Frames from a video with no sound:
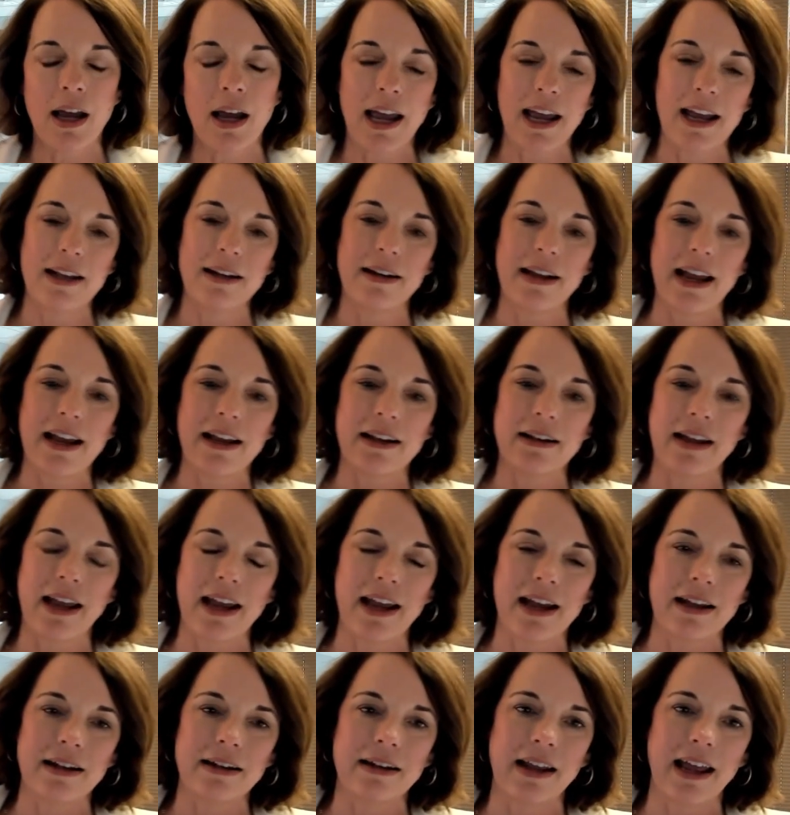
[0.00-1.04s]
And
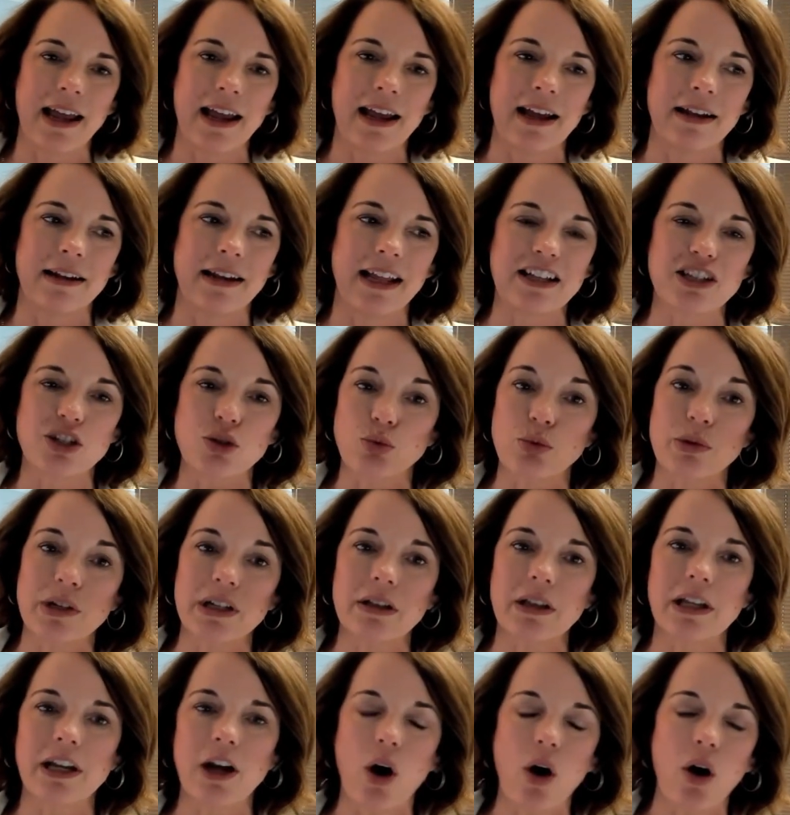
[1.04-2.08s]
it's
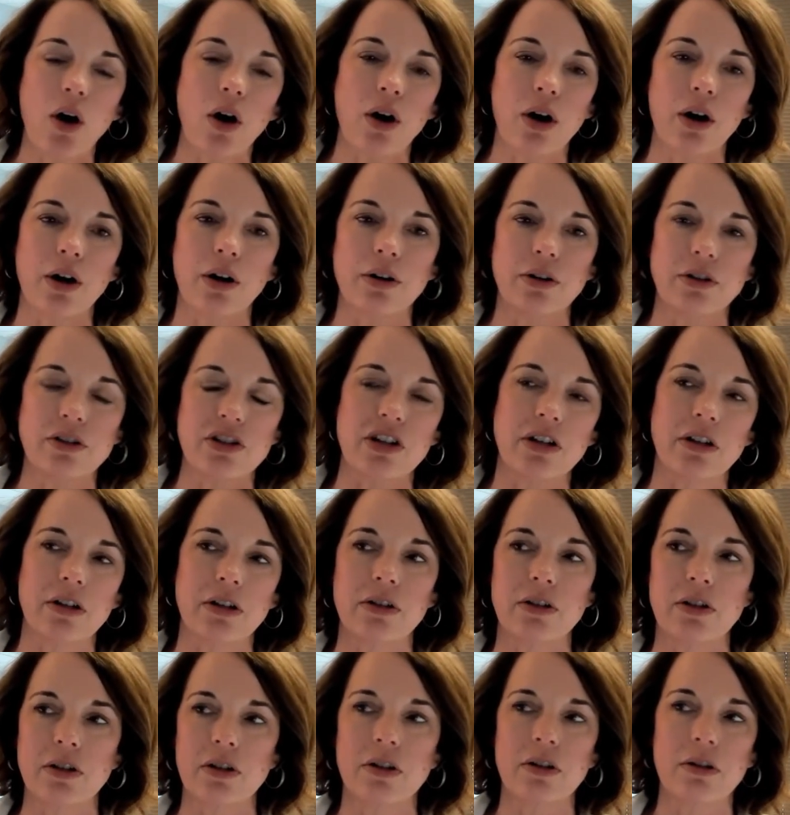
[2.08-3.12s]
really hard
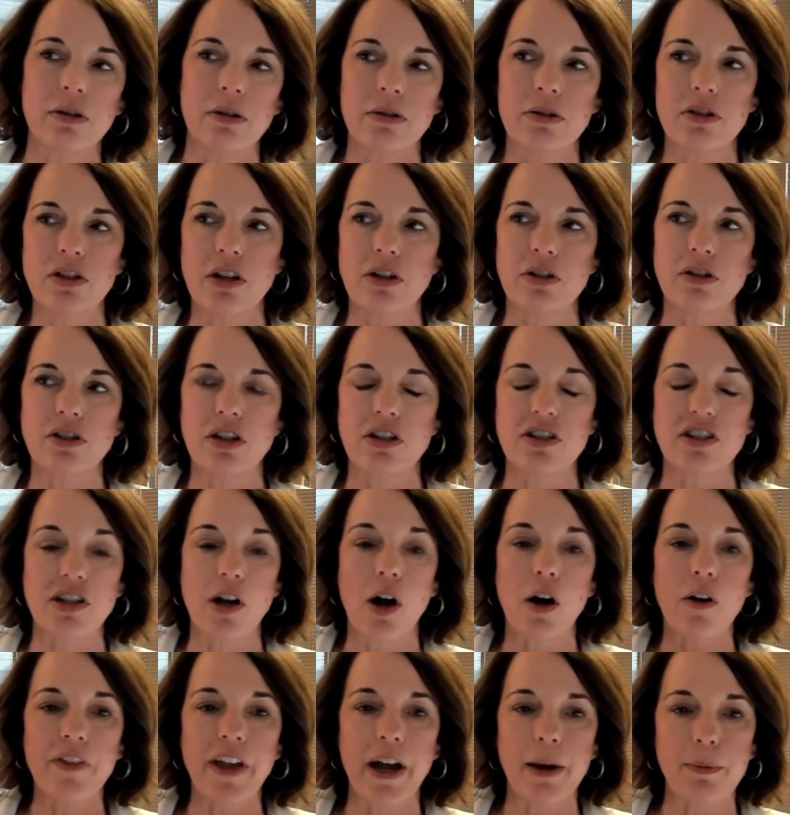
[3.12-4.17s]
to
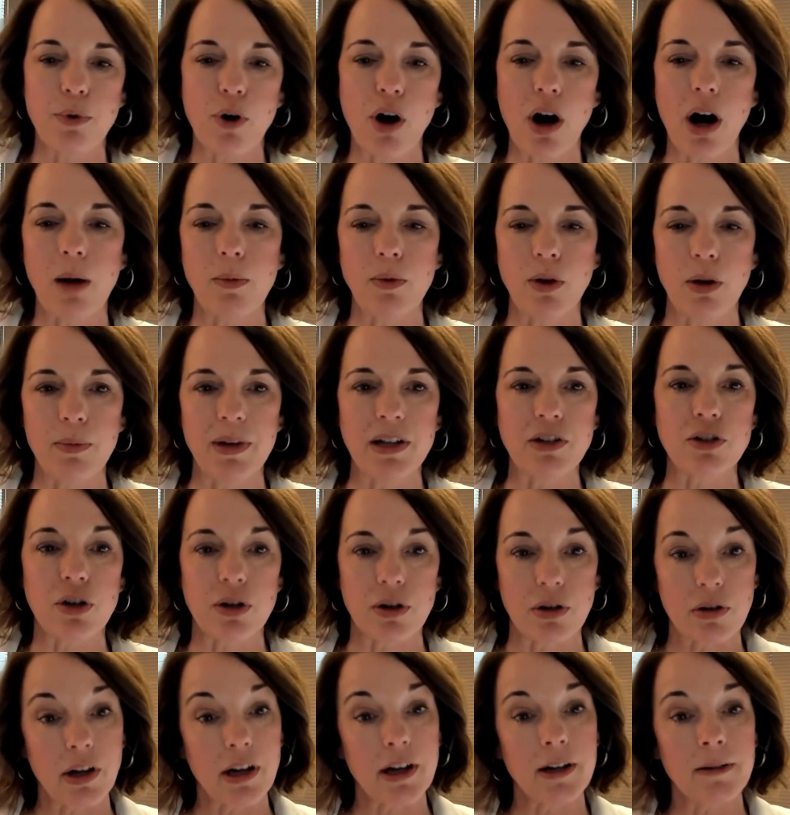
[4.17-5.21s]
solve that problem
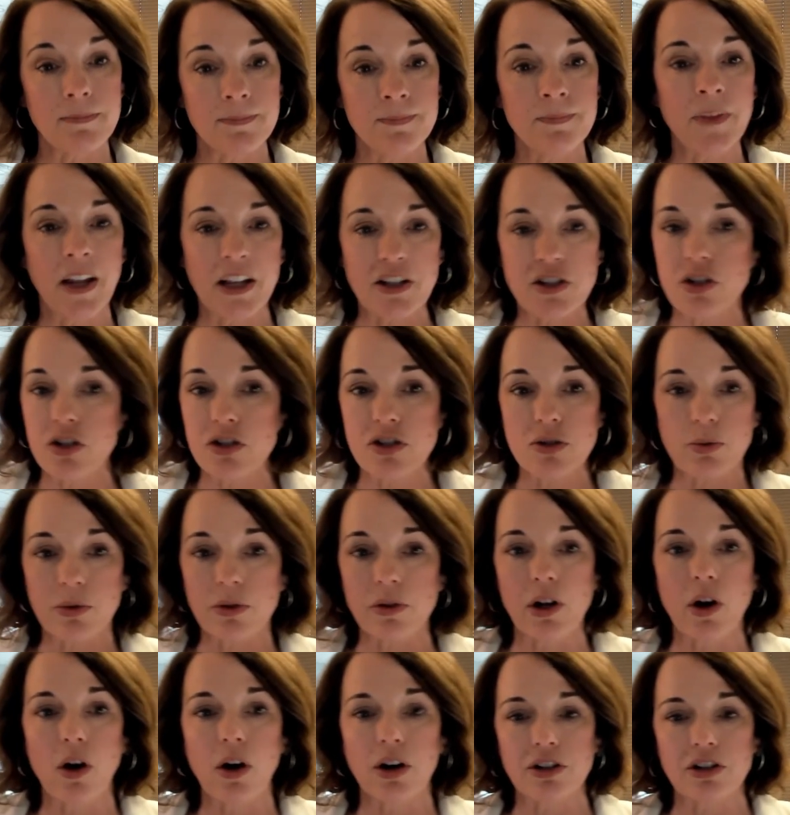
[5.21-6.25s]
internally. It's just
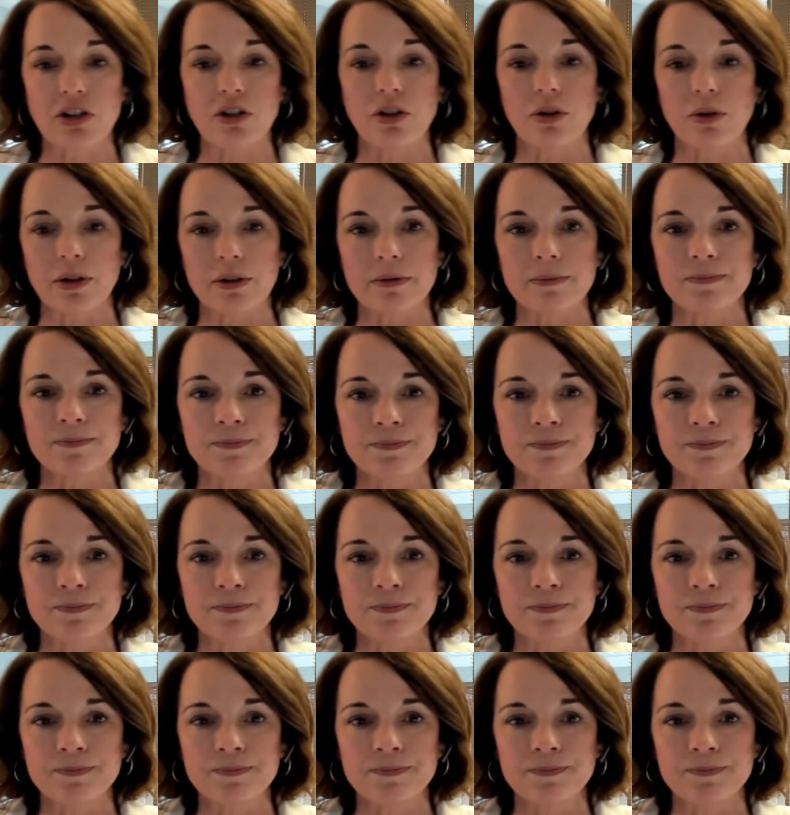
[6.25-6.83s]
really hard to do it.